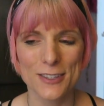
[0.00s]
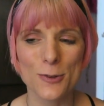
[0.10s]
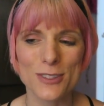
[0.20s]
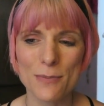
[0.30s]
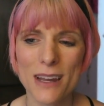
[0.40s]

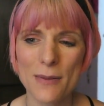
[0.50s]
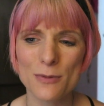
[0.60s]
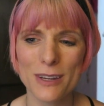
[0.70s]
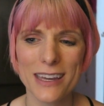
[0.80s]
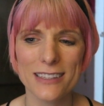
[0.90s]
So
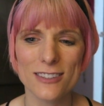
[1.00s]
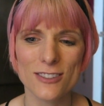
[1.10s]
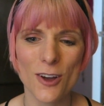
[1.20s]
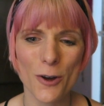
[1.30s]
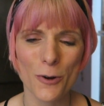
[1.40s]
sometimes we get
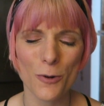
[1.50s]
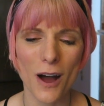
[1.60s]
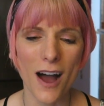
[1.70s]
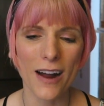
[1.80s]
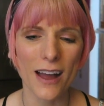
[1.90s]
so
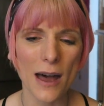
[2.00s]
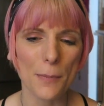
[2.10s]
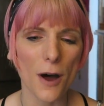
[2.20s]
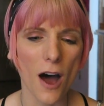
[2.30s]
hung up